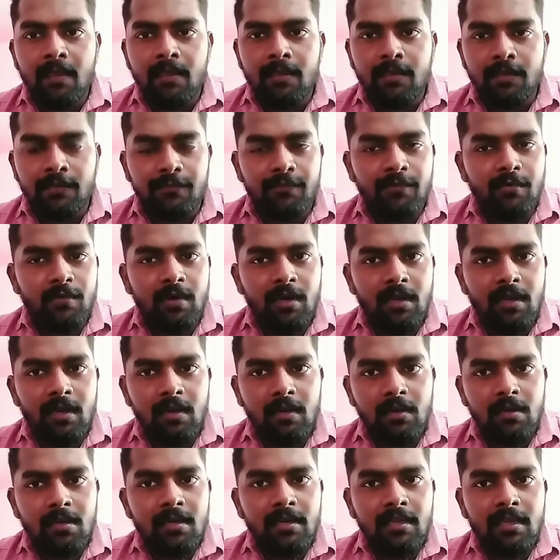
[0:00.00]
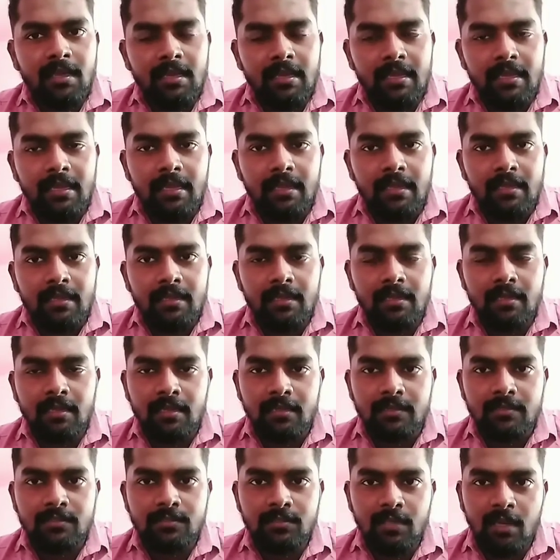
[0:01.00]
If you are learning
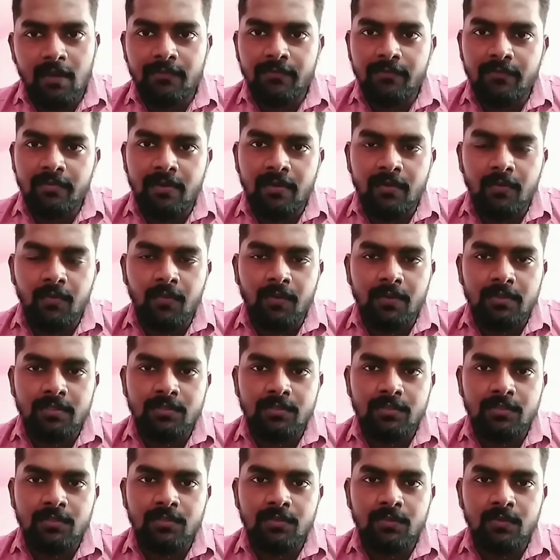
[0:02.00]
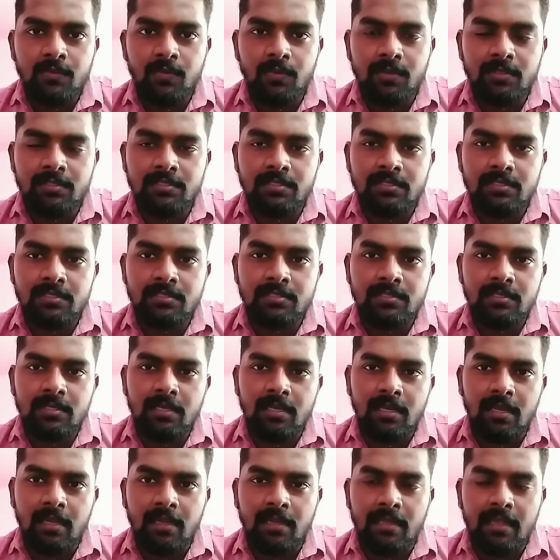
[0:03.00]
a software which is
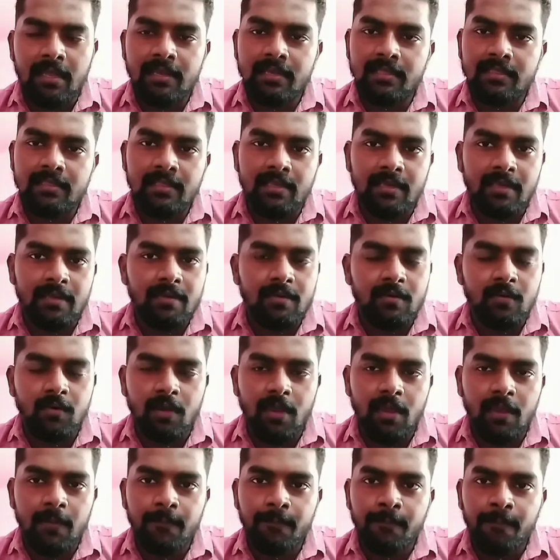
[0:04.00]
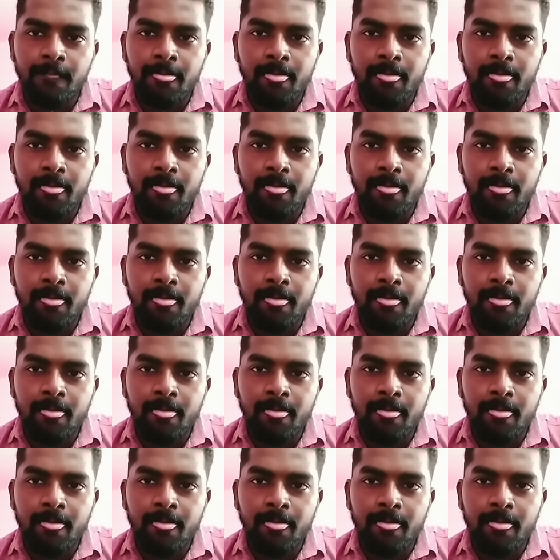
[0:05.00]
anything, okay,